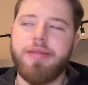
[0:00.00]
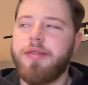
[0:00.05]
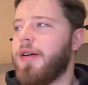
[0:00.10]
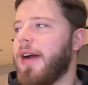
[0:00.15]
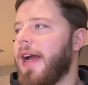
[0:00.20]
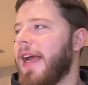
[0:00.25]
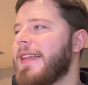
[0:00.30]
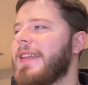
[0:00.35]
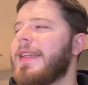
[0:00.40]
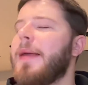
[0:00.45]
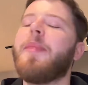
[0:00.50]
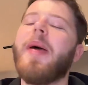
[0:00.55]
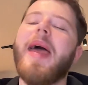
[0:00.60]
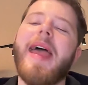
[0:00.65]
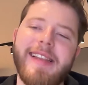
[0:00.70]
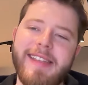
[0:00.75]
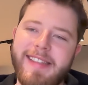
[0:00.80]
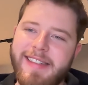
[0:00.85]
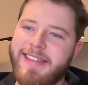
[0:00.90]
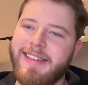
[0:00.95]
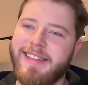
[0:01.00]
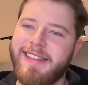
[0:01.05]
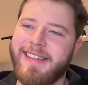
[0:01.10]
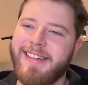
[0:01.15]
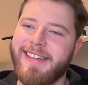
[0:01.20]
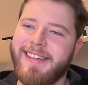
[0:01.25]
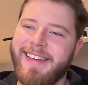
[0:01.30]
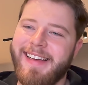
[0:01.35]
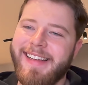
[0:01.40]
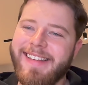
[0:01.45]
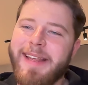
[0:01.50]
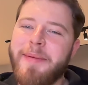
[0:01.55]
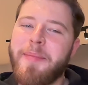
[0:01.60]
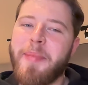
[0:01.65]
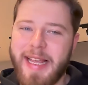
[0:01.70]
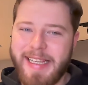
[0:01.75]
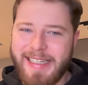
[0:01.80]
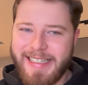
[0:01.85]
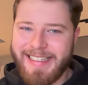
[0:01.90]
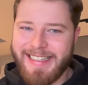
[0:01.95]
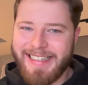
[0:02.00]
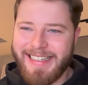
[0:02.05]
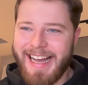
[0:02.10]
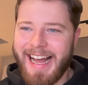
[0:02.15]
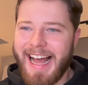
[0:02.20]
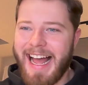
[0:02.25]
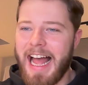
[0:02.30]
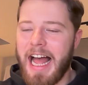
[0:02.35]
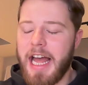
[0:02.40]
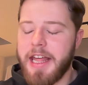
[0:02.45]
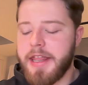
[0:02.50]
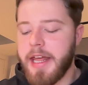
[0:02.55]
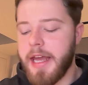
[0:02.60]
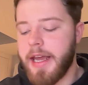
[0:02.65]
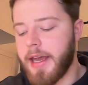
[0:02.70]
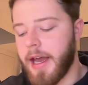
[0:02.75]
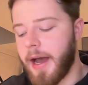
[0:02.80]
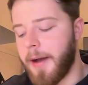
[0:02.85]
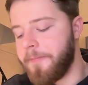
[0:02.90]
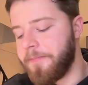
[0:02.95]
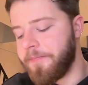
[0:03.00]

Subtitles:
It depends. I think